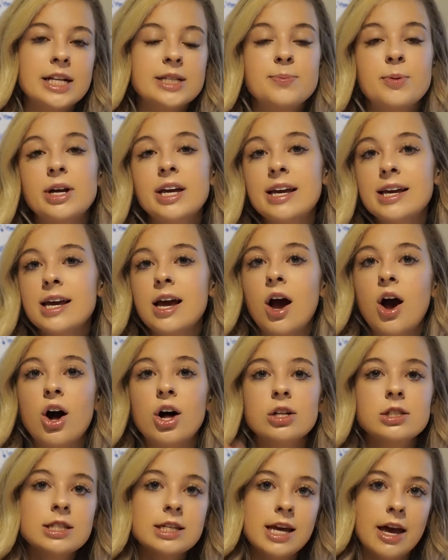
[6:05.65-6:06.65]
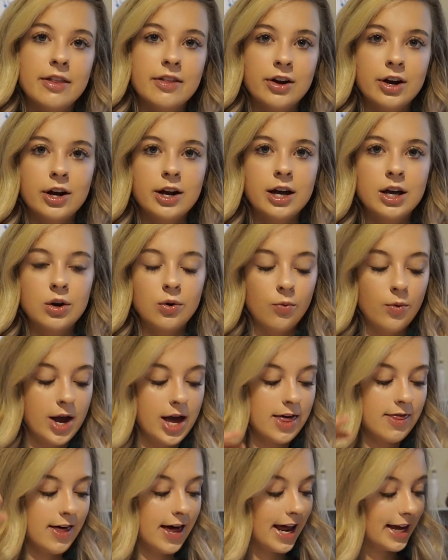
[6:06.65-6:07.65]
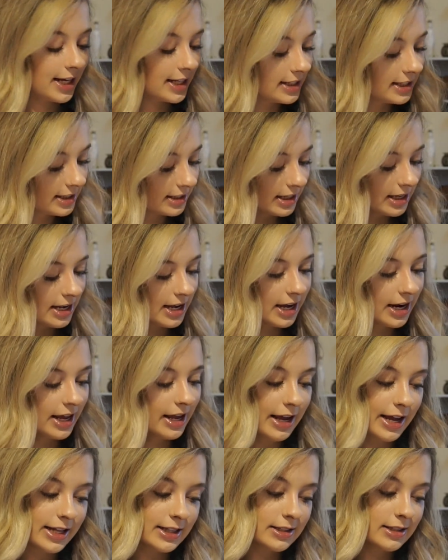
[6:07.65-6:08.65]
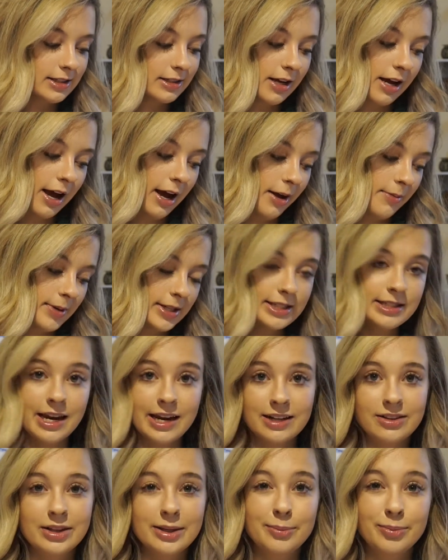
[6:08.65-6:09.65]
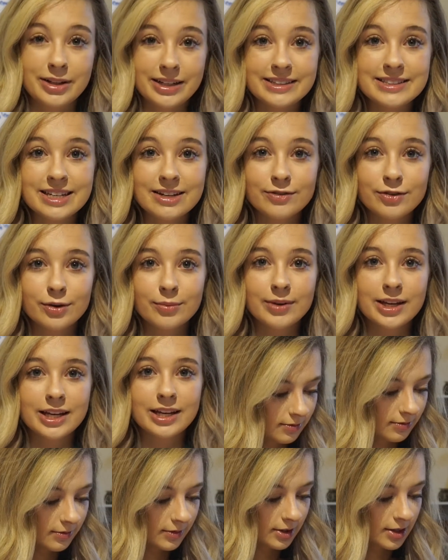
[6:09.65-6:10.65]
bringing it all together in a way that I can see it. It's aesthetically pleasing for me.